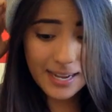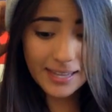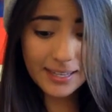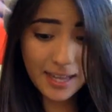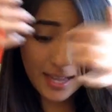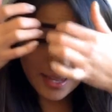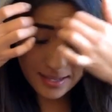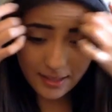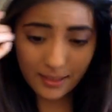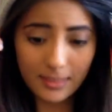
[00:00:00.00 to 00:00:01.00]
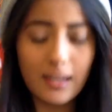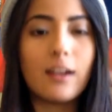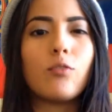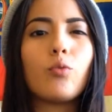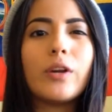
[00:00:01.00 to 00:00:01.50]
It's like
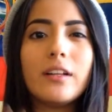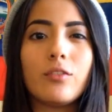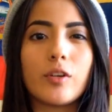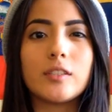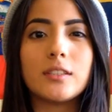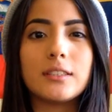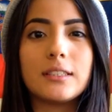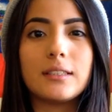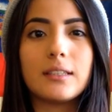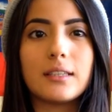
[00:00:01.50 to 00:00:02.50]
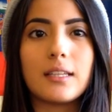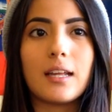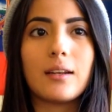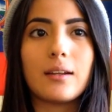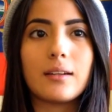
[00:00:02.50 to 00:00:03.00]
the real reason
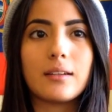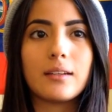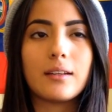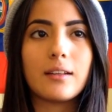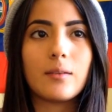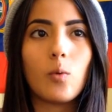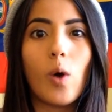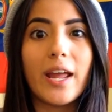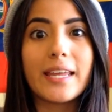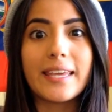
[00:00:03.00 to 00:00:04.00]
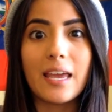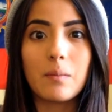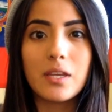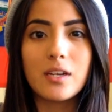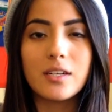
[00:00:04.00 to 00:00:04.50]
that why I
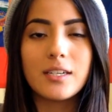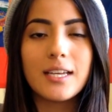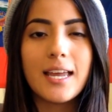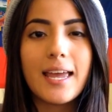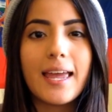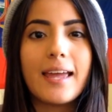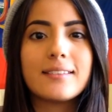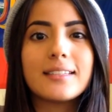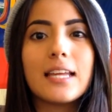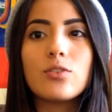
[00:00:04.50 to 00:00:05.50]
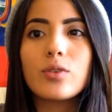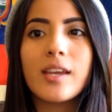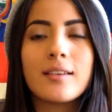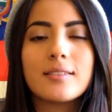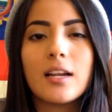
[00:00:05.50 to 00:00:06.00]
came here, it's that you
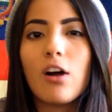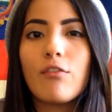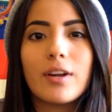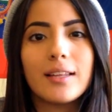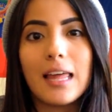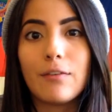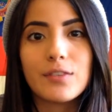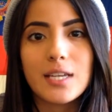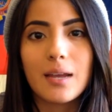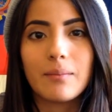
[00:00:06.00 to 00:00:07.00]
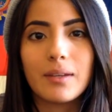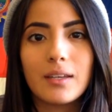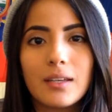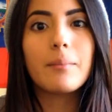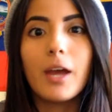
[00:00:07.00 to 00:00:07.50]
can start over a lifetime.
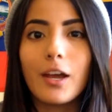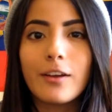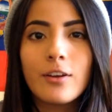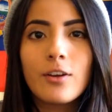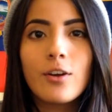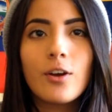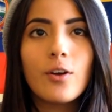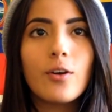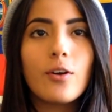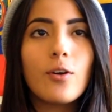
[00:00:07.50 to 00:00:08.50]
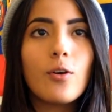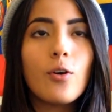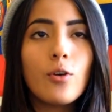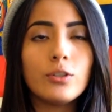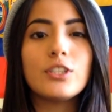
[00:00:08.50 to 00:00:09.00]
Come on.
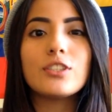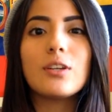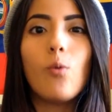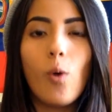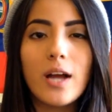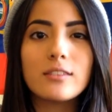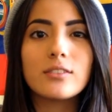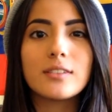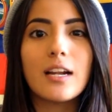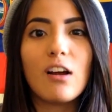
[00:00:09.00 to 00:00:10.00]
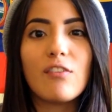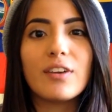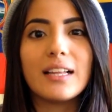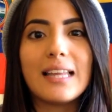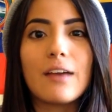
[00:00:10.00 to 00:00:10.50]
Who doesn't want to start over
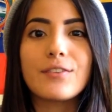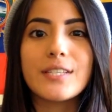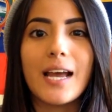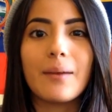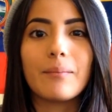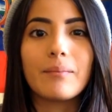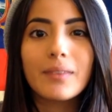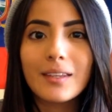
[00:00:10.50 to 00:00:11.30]
a lifetime?